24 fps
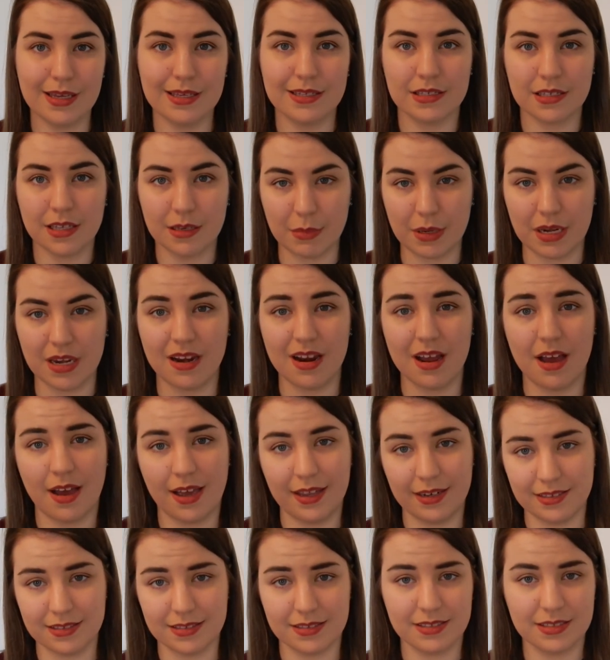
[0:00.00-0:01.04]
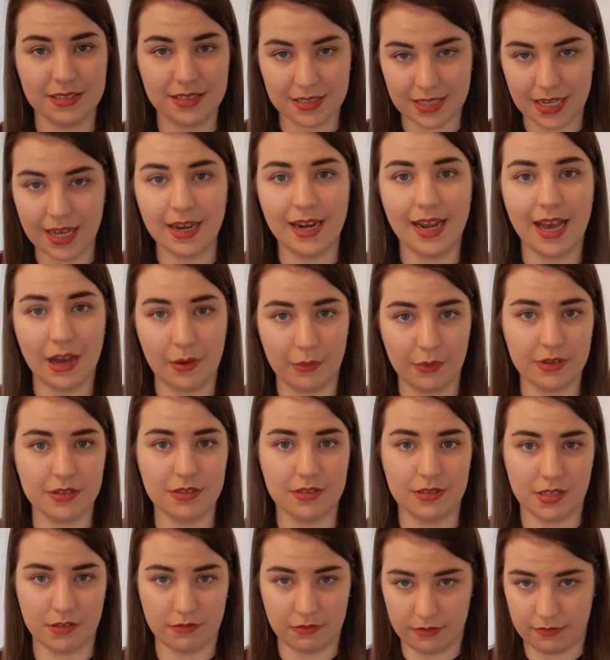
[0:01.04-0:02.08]
it's going to be 9-10
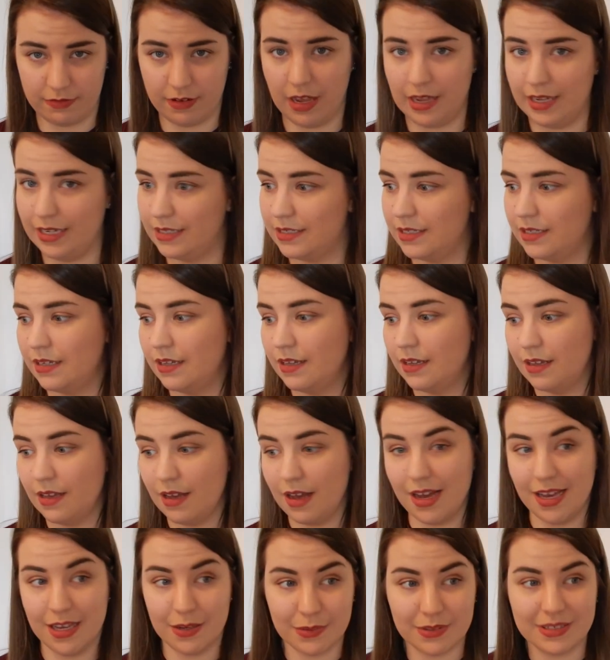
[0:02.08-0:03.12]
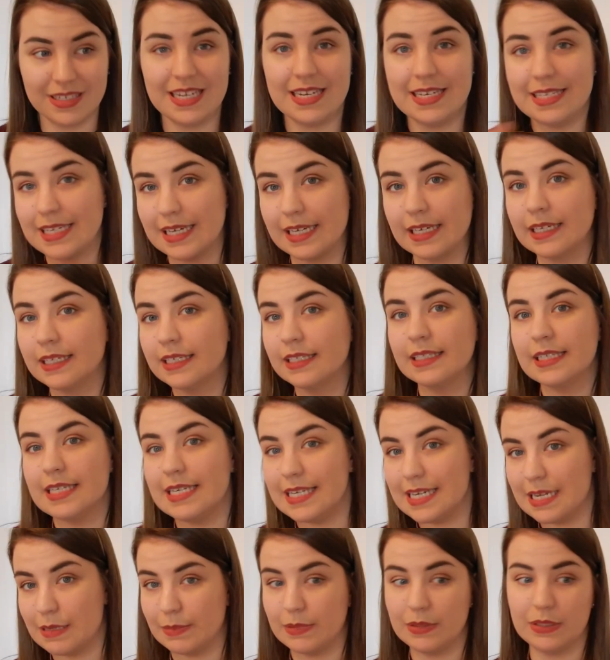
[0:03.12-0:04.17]
hours of a flight. I will need to
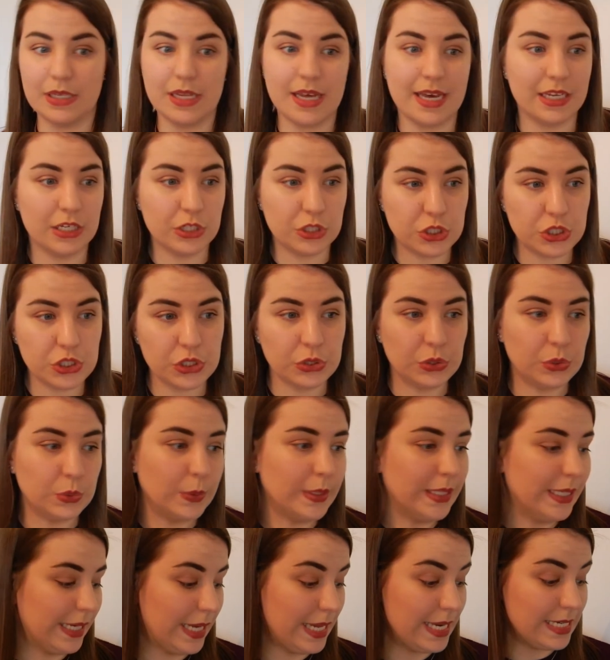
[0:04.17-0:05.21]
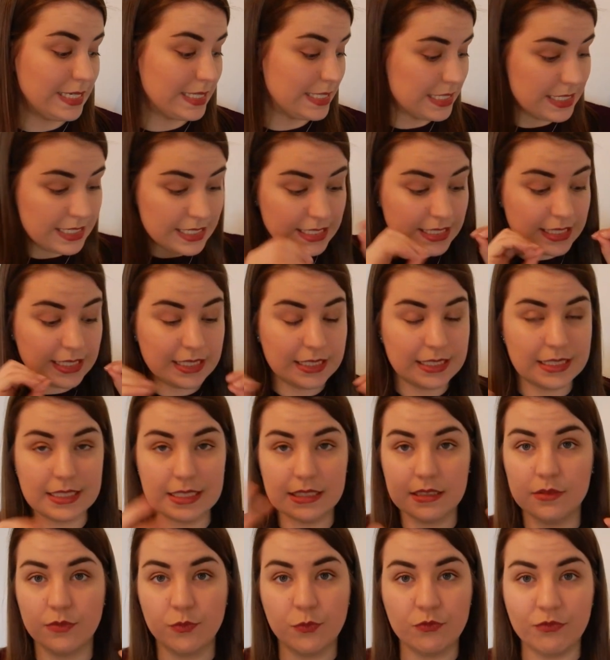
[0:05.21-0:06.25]
nibble and chew and
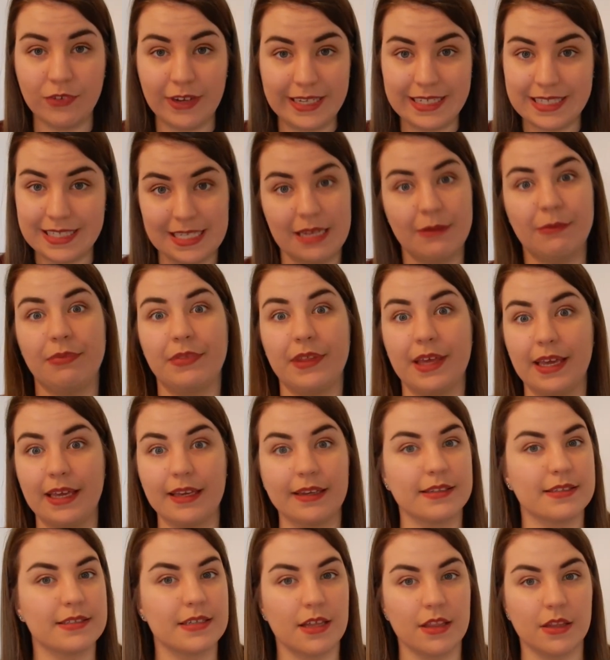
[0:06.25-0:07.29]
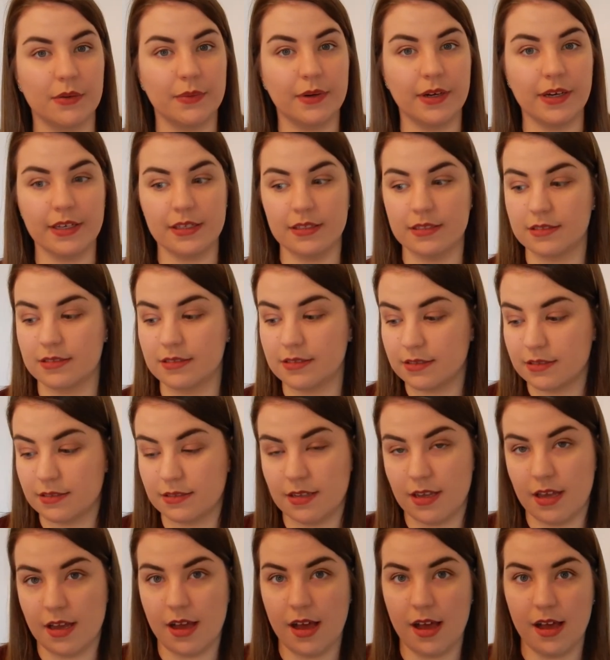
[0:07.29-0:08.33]
read something, because otherwise
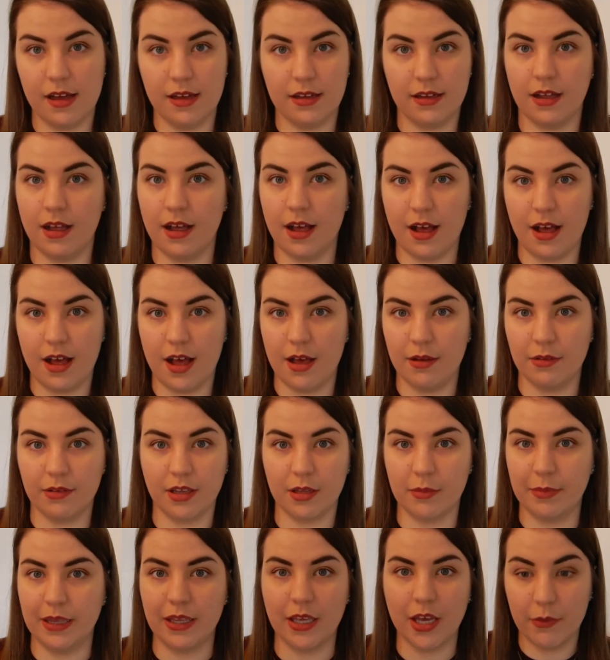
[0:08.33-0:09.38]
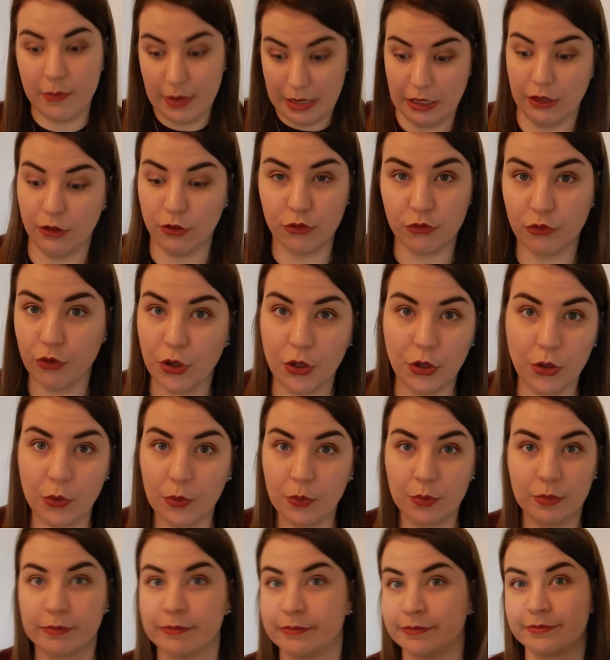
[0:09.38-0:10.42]
I'm going to be going
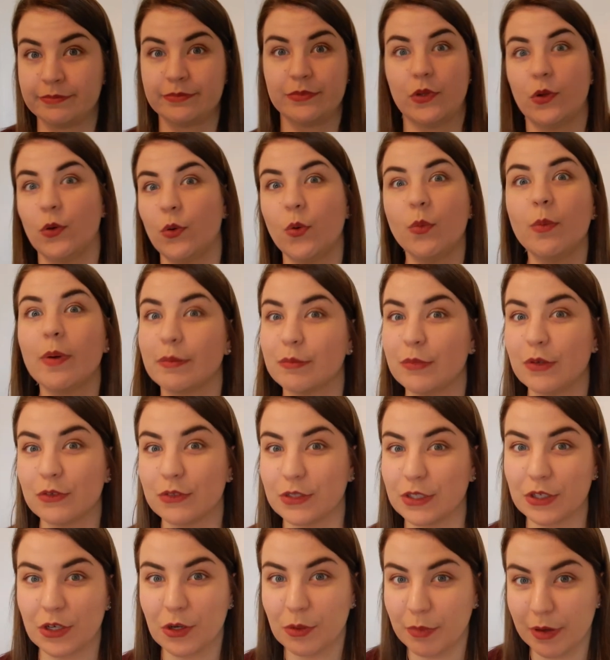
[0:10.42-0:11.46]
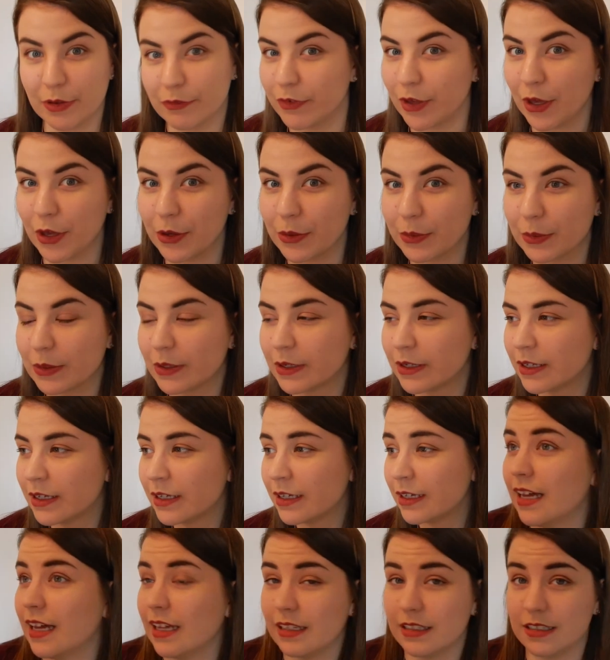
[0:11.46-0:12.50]
through all my music on my phone
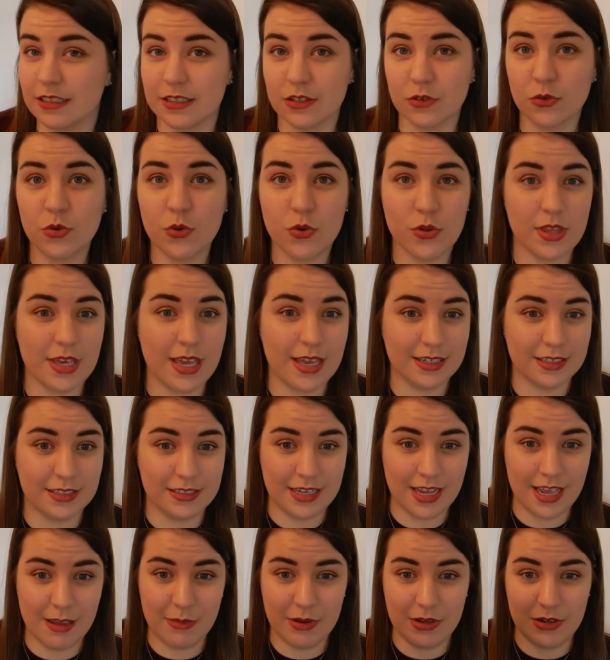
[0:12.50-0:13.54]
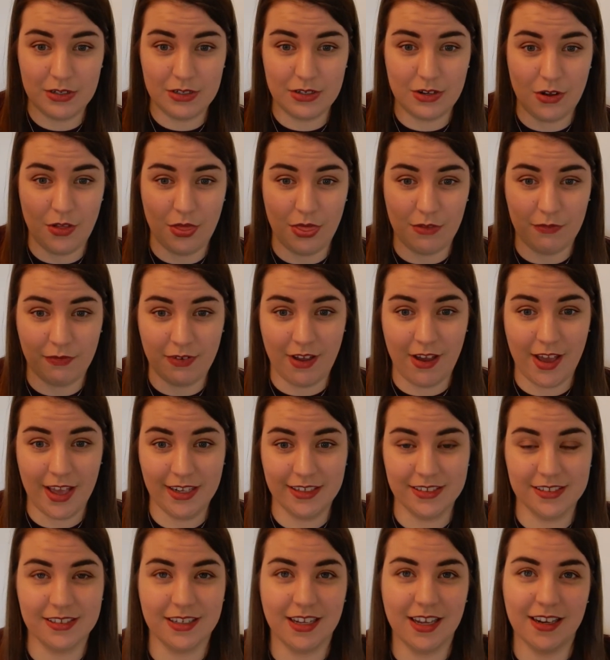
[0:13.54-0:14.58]
and all the entertainment on the
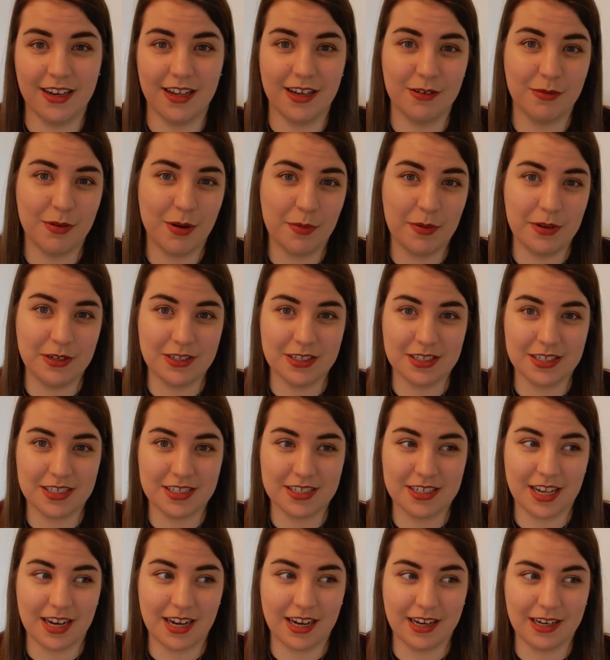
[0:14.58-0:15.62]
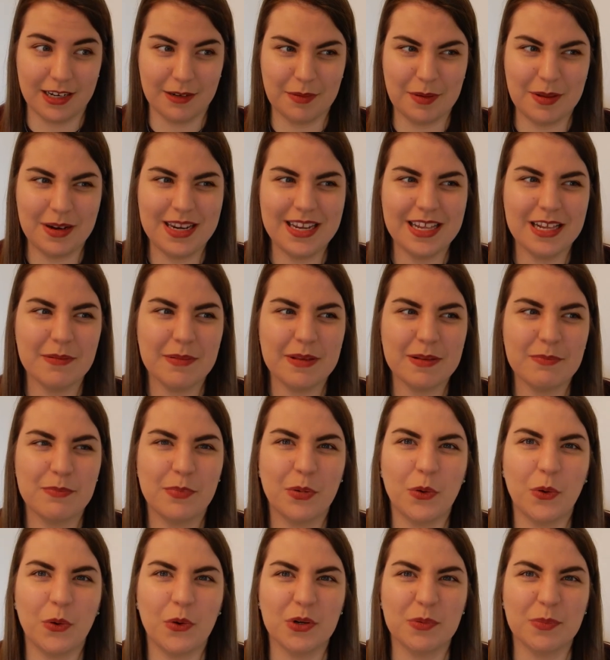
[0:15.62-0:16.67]
flight, and I'll probably just get a little bit
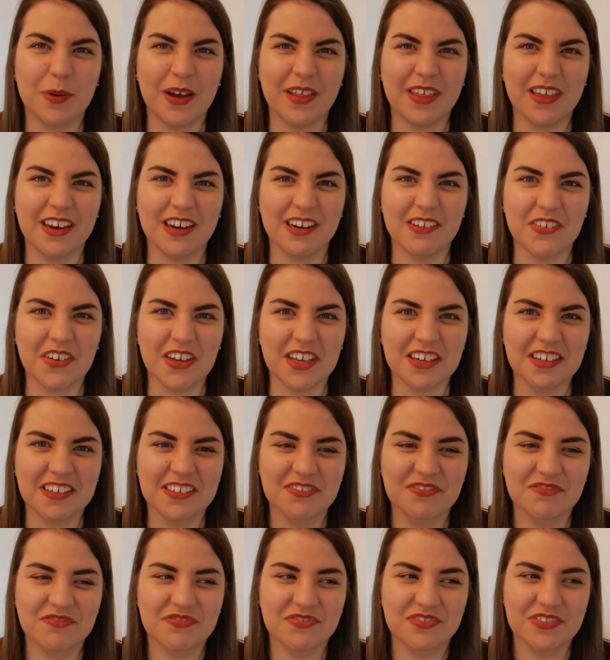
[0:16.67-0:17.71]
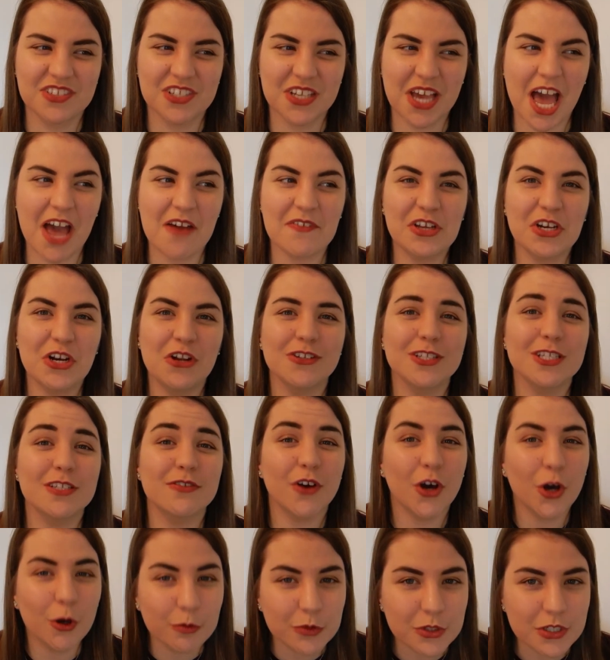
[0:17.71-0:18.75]
bored by the end of it. So having lots
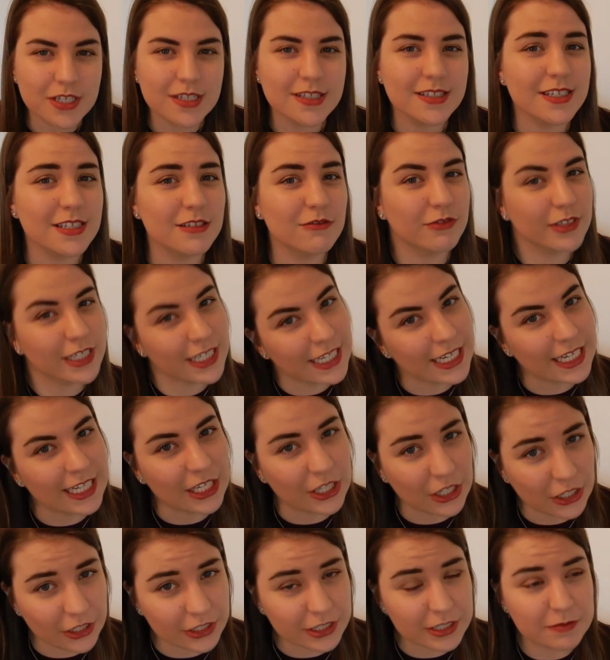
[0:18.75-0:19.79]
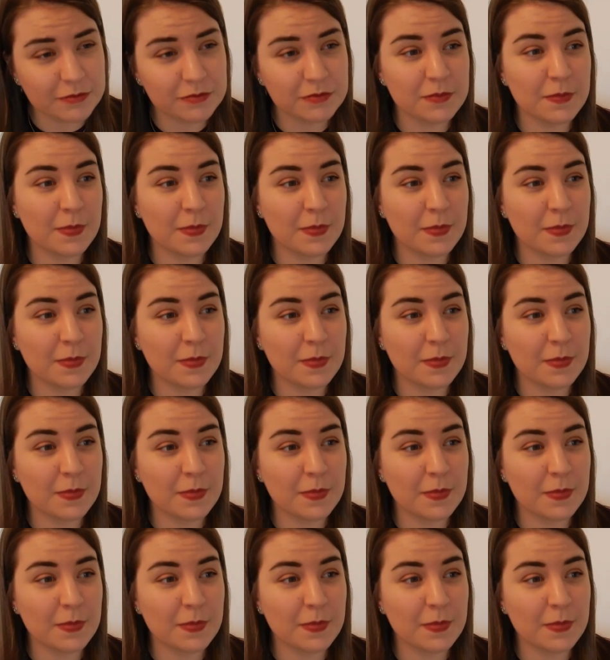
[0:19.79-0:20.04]
of options is really good.